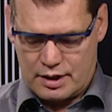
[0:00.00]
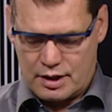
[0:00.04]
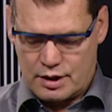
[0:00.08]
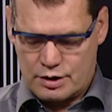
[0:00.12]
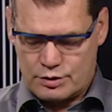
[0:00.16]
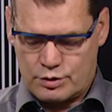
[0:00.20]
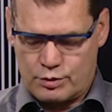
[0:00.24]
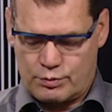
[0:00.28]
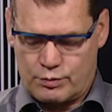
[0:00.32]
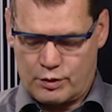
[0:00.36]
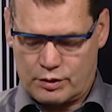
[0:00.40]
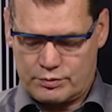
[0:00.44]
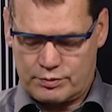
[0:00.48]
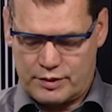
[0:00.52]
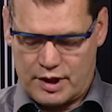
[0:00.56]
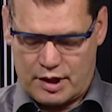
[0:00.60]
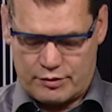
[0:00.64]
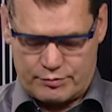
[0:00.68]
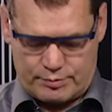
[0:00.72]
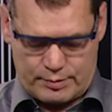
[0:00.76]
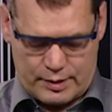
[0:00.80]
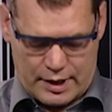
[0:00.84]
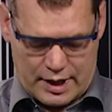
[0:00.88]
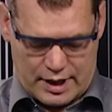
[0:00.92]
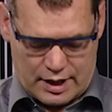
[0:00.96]
So what we
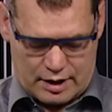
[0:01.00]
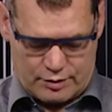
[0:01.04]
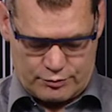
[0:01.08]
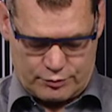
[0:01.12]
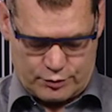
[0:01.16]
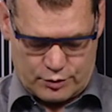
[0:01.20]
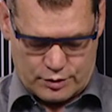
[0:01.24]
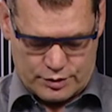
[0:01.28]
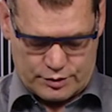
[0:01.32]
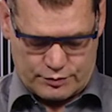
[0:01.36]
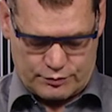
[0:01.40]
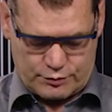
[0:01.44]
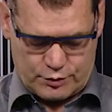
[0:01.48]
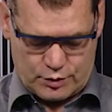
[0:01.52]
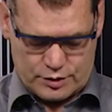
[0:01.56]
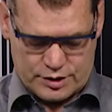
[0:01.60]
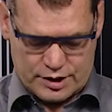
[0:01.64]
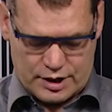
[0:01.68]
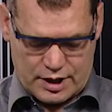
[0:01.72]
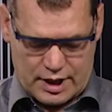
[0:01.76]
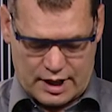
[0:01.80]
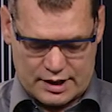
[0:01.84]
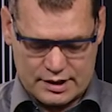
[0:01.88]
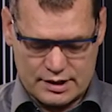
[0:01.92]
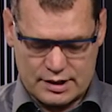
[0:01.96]
have planned for the
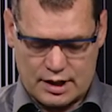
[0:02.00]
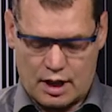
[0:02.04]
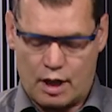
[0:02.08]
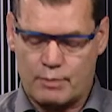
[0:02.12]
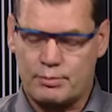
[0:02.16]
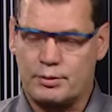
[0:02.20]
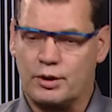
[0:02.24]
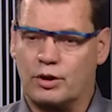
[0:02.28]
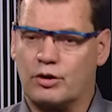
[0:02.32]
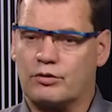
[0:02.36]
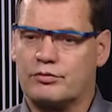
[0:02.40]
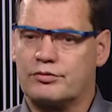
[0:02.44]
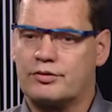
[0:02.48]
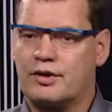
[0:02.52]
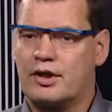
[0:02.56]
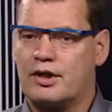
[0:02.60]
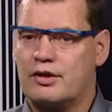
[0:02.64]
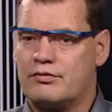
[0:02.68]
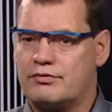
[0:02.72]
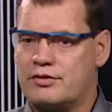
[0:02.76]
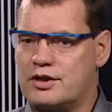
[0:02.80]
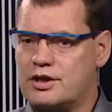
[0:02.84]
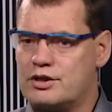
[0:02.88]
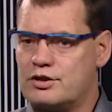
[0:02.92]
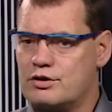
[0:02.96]
next couple of
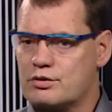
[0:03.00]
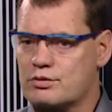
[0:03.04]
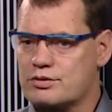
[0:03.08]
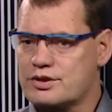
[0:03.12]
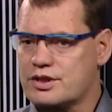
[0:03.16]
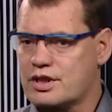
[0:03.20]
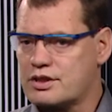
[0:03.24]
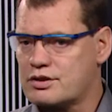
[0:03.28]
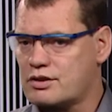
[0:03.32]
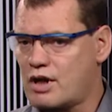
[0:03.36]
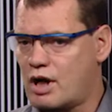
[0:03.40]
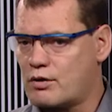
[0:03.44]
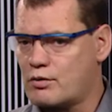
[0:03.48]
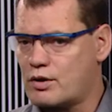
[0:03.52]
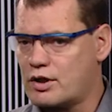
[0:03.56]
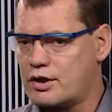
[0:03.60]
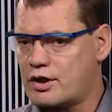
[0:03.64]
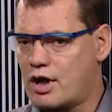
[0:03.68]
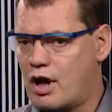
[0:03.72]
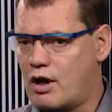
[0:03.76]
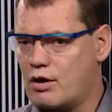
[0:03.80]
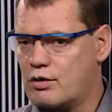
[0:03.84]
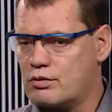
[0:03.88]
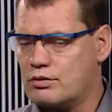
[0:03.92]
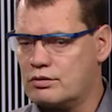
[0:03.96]
videos in our
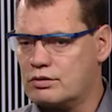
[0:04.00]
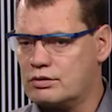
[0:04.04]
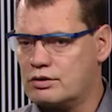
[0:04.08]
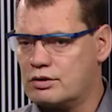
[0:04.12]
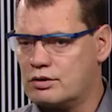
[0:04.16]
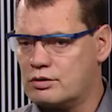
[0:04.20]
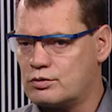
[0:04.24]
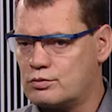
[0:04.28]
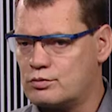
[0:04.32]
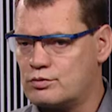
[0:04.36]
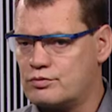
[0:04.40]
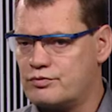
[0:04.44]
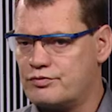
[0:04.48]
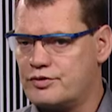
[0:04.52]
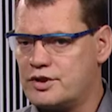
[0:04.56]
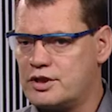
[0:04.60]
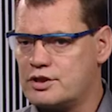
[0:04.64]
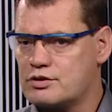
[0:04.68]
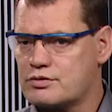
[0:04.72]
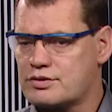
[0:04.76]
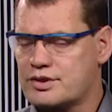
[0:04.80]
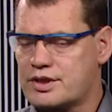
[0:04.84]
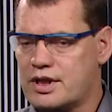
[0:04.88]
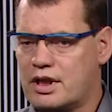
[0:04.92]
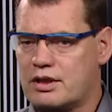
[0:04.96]
new
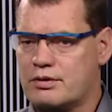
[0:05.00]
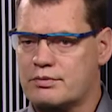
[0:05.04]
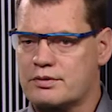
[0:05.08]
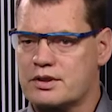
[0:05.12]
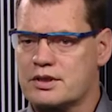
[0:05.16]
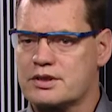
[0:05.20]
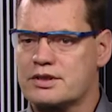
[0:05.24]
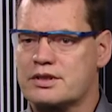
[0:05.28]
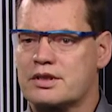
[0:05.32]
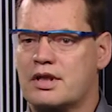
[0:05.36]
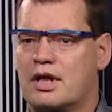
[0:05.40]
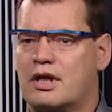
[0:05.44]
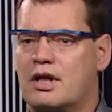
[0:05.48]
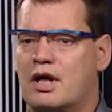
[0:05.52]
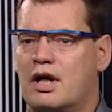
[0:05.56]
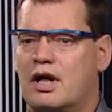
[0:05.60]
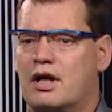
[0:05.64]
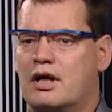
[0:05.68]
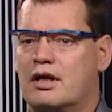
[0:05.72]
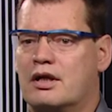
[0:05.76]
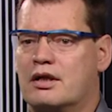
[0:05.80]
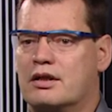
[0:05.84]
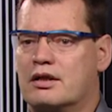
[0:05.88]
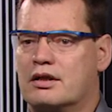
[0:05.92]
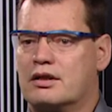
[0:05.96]
video series,
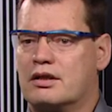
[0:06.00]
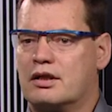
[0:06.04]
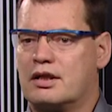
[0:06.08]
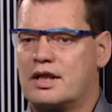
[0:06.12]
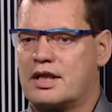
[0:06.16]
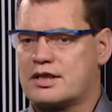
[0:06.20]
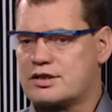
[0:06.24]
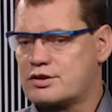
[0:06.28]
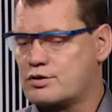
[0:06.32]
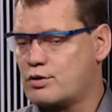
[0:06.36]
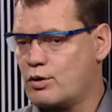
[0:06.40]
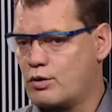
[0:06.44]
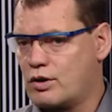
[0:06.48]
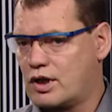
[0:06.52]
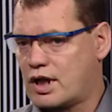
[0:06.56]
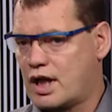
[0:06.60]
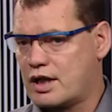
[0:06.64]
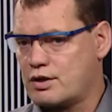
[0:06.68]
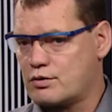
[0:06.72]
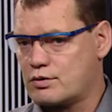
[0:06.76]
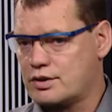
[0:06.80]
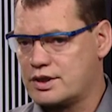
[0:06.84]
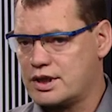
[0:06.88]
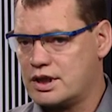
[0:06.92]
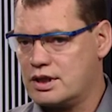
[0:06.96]
Let's Talk
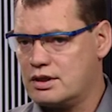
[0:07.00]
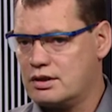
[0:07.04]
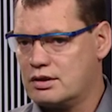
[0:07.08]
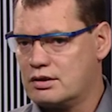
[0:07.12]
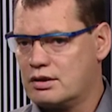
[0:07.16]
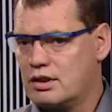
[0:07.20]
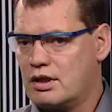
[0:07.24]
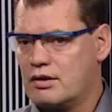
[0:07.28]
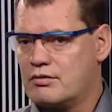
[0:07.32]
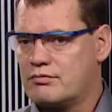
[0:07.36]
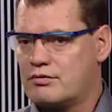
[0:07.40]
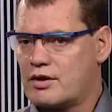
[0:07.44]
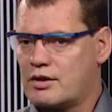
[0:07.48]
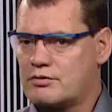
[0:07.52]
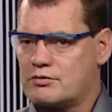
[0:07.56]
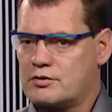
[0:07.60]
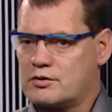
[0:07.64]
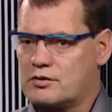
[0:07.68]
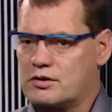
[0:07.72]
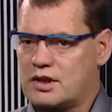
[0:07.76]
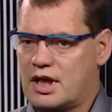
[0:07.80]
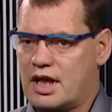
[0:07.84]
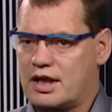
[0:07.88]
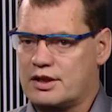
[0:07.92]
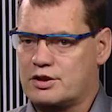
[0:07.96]
IoT, where we
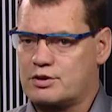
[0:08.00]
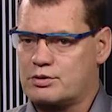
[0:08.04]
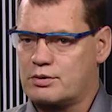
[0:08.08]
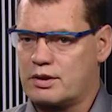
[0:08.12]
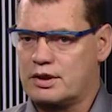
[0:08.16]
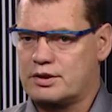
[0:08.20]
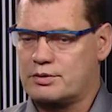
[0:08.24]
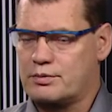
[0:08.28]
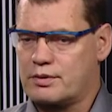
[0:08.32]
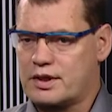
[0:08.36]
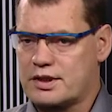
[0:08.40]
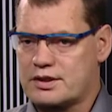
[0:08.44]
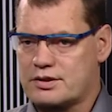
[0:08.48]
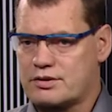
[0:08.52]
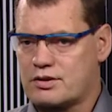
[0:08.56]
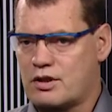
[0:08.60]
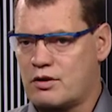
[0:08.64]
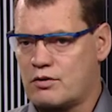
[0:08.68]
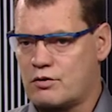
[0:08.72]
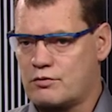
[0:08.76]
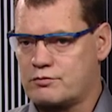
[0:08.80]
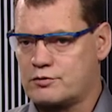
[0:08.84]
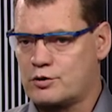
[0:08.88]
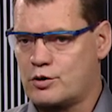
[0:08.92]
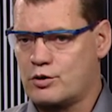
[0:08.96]
would like to address,
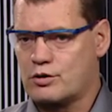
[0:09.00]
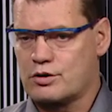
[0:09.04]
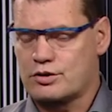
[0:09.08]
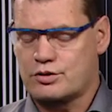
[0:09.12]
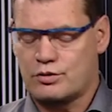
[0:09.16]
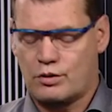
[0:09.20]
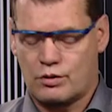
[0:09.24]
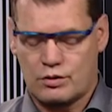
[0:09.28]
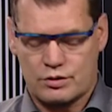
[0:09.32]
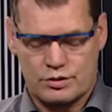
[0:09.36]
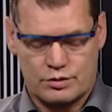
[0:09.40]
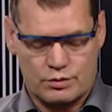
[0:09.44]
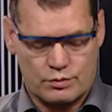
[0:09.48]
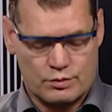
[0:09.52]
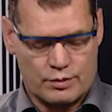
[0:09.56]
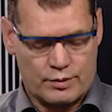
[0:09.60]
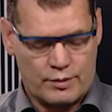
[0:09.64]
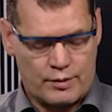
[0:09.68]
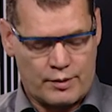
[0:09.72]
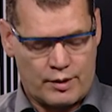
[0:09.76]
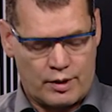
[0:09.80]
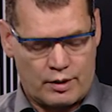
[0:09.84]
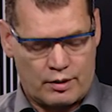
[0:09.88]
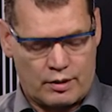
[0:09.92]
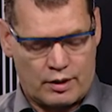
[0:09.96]
of course, also
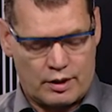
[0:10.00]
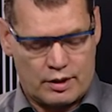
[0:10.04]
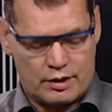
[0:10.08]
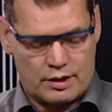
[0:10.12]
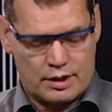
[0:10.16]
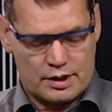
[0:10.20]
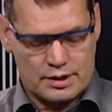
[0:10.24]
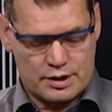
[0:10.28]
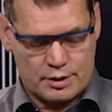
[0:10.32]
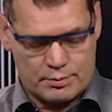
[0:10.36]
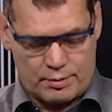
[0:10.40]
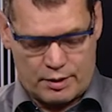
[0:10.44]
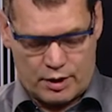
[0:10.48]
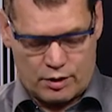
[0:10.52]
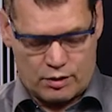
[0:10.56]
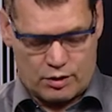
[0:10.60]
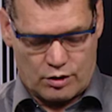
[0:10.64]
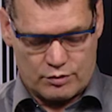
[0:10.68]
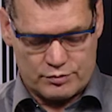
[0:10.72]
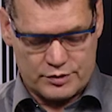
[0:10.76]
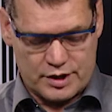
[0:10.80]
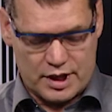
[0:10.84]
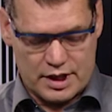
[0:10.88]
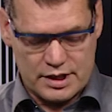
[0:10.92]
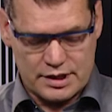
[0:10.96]
the power
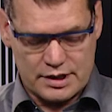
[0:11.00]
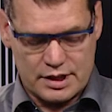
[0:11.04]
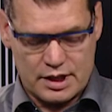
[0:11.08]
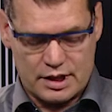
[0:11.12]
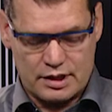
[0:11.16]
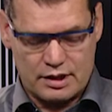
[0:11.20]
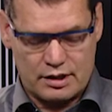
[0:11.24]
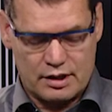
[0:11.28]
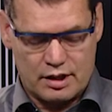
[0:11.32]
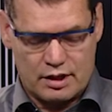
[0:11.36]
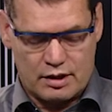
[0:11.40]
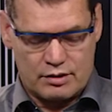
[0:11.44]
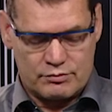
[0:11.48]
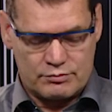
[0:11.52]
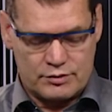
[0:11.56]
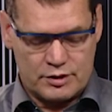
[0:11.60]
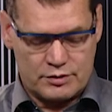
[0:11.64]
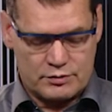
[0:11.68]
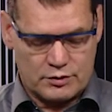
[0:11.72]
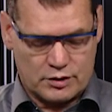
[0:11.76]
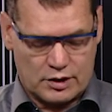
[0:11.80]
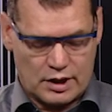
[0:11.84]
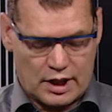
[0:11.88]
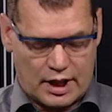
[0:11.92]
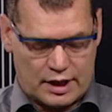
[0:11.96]
of testing. We
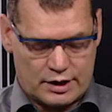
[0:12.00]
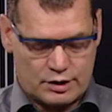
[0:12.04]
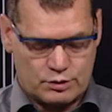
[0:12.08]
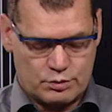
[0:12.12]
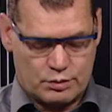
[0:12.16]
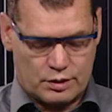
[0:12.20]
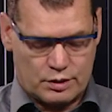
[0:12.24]
would like to